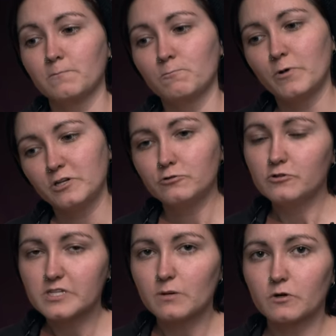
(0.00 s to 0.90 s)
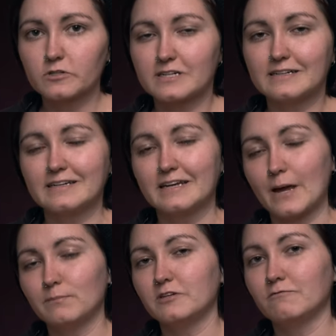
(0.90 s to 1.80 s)
When you're using a monitor, it
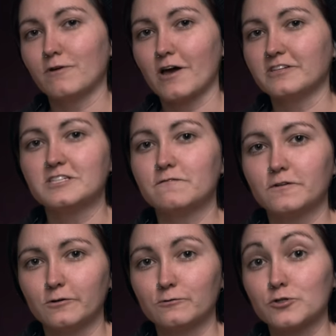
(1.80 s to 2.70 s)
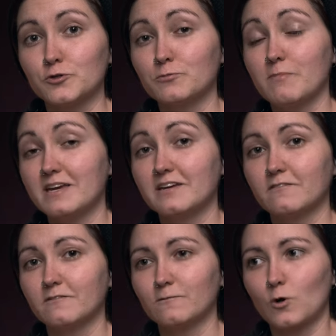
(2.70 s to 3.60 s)
can be rather difficult to make
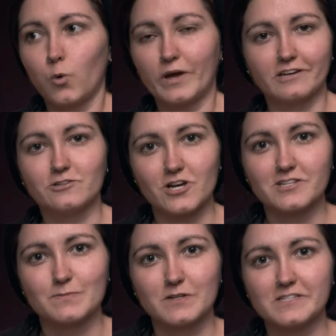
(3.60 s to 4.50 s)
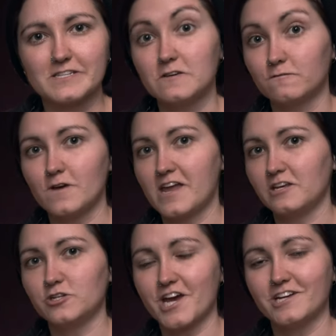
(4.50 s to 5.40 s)
quick adjustments if
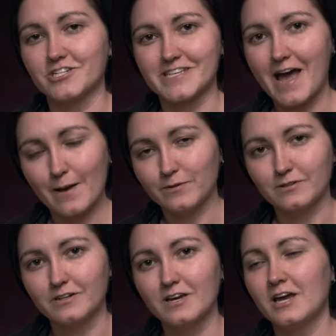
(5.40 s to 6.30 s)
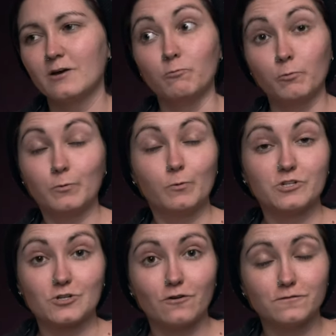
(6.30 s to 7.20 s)
any changes happen,
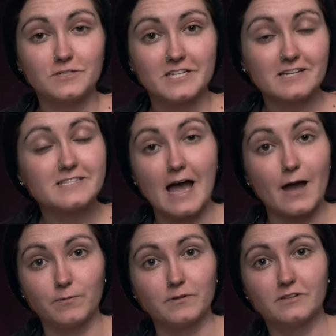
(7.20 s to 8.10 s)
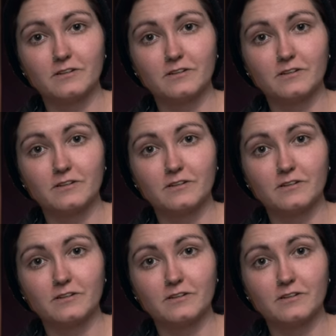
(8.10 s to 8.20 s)
which often does happen.